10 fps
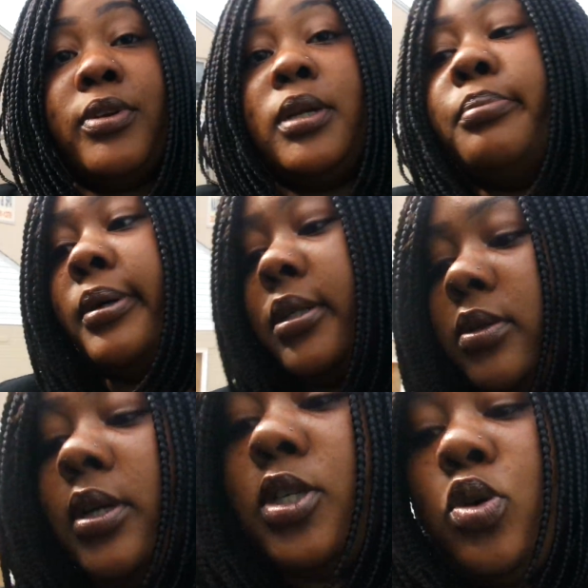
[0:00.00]
really booked,
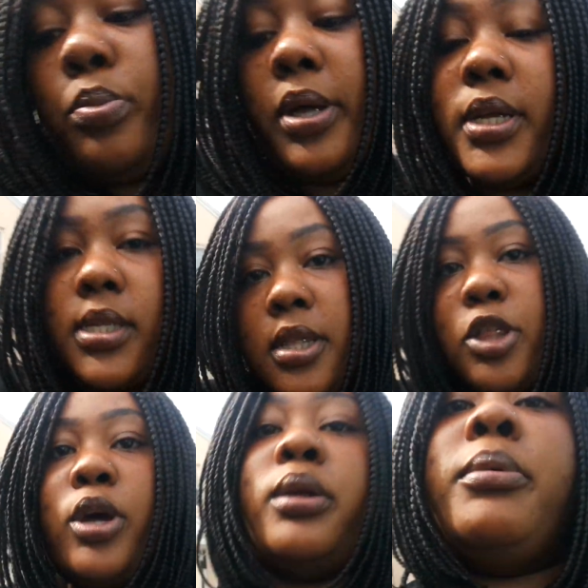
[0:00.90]
so they told me it's a
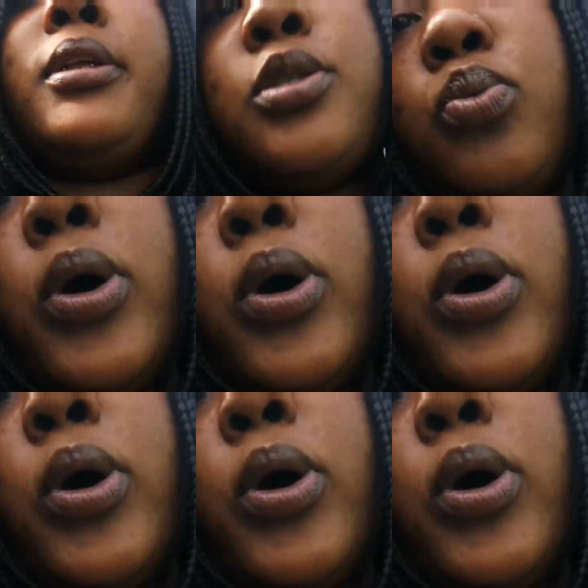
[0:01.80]
30 minutes